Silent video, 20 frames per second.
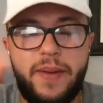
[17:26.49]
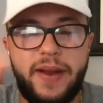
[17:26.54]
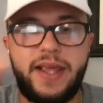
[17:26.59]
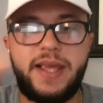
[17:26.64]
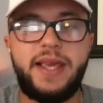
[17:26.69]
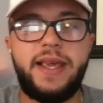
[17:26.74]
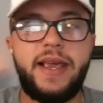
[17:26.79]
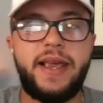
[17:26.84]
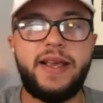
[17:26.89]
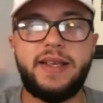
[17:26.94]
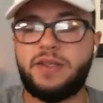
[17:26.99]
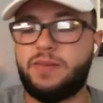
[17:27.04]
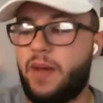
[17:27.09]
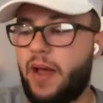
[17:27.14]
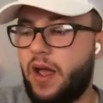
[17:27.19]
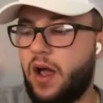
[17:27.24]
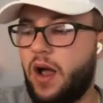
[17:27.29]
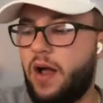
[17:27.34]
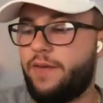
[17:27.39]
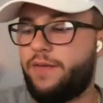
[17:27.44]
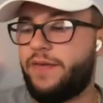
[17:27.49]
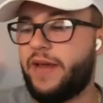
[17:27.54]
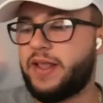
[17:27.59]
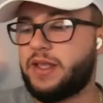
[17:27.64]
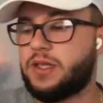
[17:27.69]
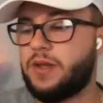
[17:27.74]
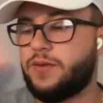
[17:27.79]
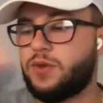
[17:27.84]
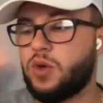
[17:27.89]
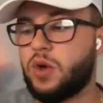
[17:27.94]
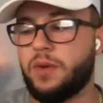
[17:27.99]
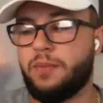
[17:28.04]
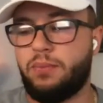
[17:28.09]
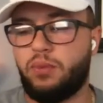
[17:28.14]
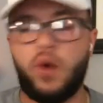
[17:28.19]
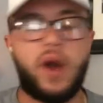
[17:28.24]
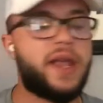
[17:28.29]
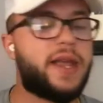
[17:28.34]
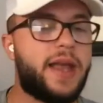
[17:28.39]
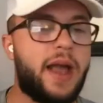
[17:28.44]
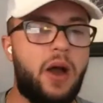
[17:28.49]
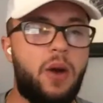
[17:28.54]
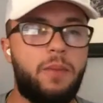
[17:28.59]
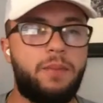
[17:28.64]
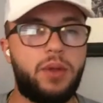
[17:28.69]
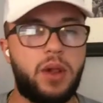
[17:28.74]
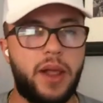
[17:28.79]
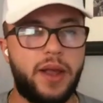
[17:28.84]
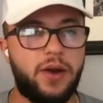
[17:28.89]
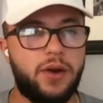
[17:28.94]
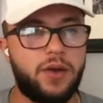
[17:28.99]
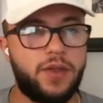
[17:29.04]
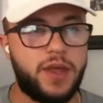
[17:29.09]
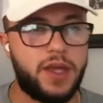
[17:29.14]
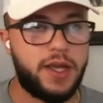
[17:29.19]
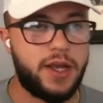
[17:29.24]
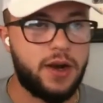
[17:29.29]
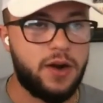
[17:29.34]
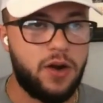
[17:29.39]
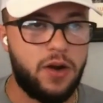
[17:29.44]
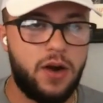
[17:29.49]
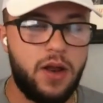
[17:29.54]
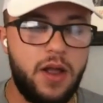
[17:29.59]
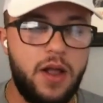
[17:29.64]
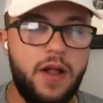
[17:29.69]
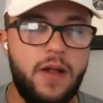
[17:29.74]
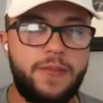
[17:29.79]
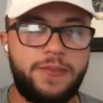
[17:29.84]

But he is my offensive sort of breakout player of the year